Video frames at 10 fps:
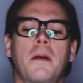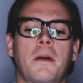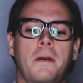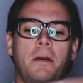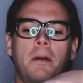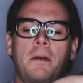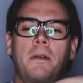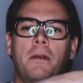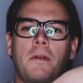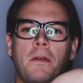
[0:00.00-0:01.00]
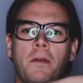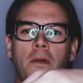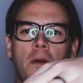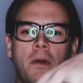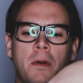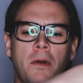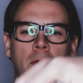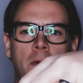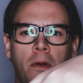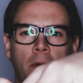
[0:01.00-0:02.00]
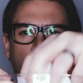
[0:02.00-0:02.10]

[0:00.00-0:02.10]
[no speech]